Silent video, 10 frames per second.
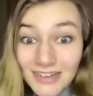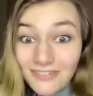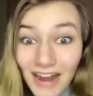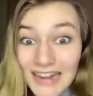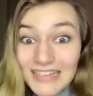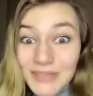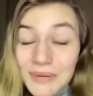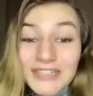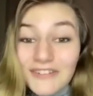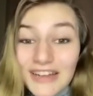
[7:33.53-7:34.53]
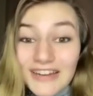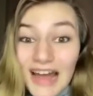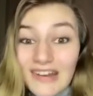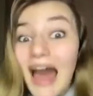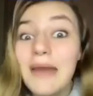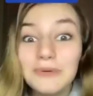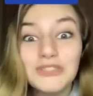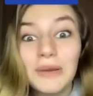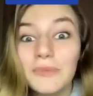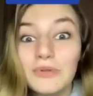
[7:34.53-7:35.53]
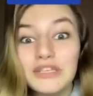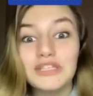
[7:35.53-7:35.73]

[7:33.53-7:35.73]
Why didn't you put your finger down? I will jump through the